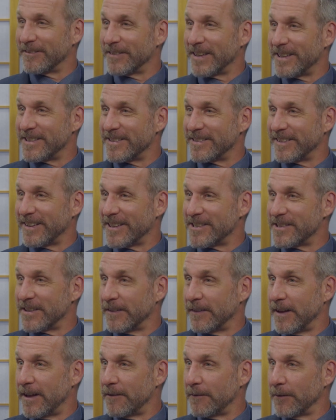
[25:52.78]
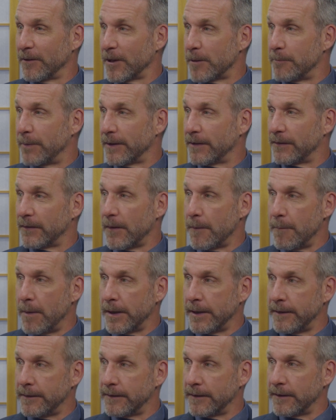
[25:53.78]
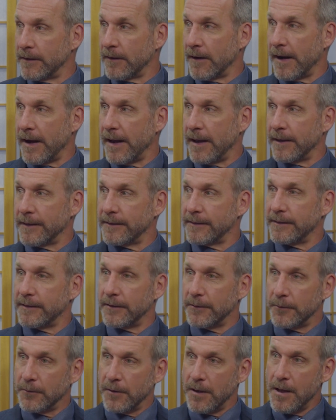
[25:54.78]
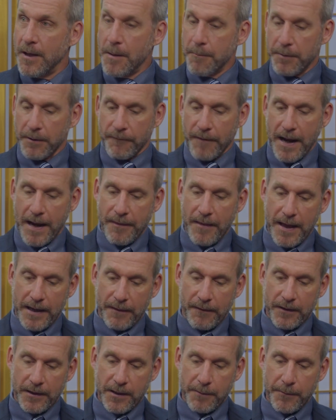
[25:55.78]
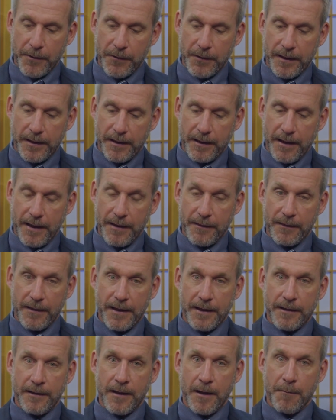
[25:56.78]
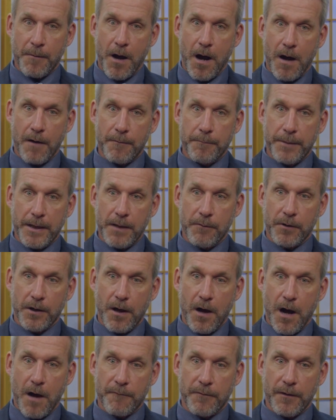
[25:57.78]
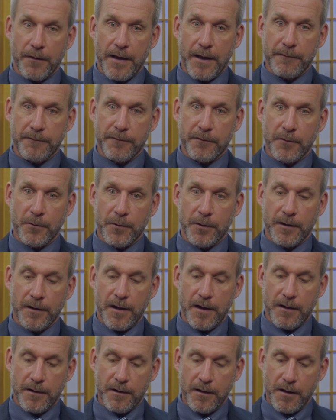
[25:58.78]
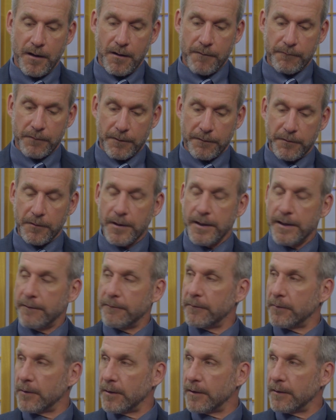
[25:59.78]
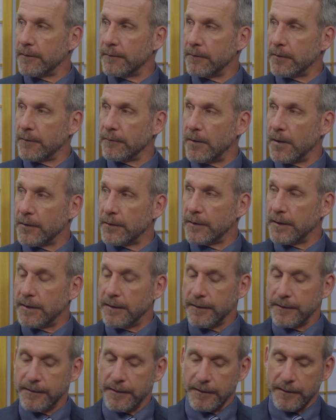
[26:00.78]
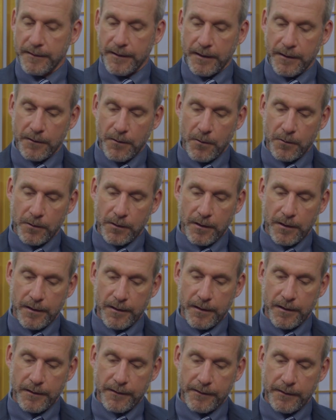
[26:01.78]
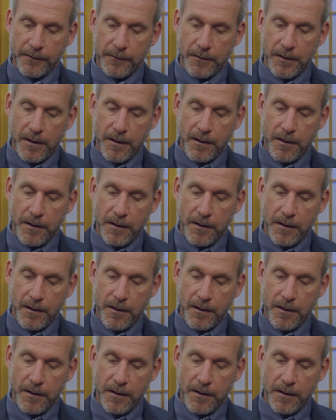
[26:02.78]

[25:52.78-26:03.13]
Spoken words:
of legislation that really puts the monies in our hands to provide that in the community and then be able to offer that for free for folks that are 60 and older in here too.